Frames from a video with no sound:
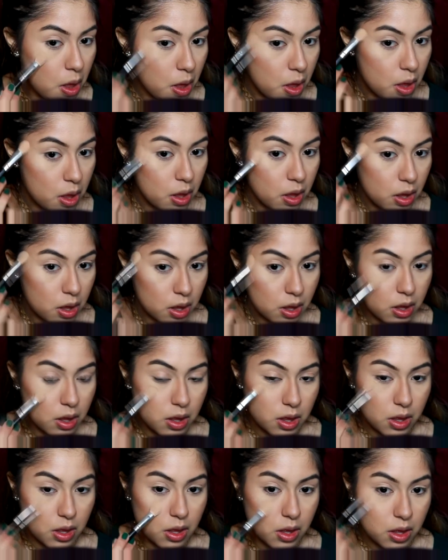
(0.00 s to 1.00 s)

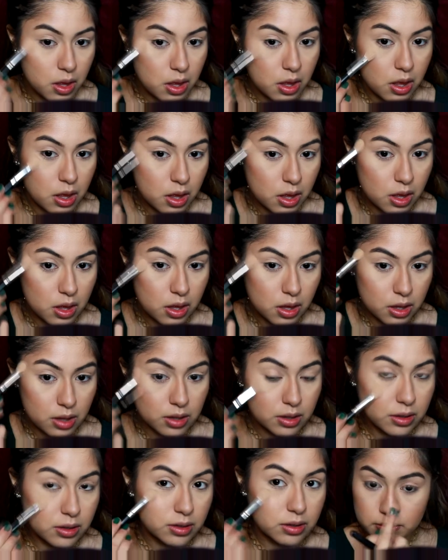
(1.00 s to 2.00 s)

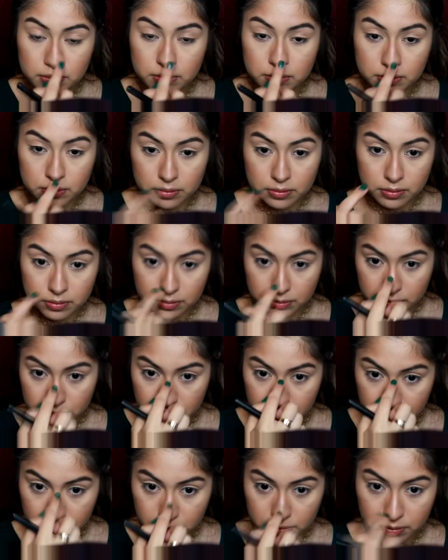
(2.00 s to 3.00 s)

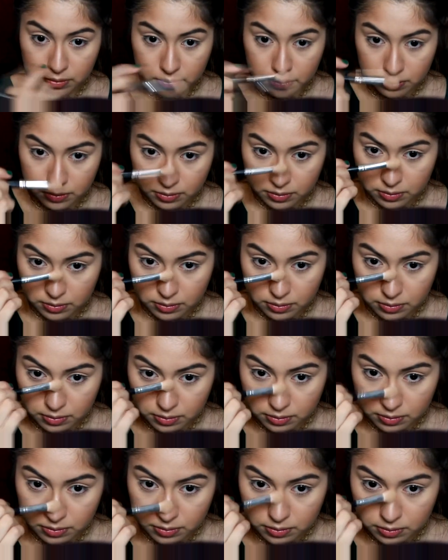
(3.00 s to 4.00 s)

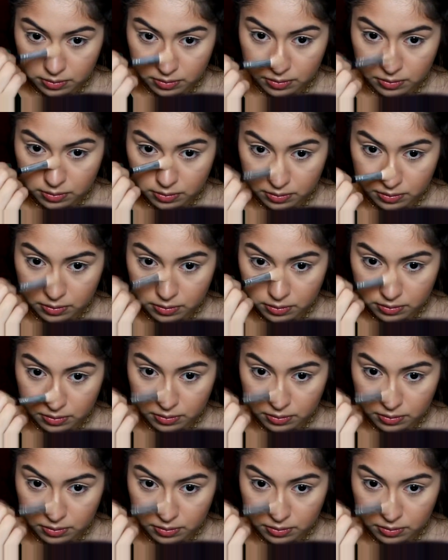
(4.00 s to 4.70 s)
(no one is talking)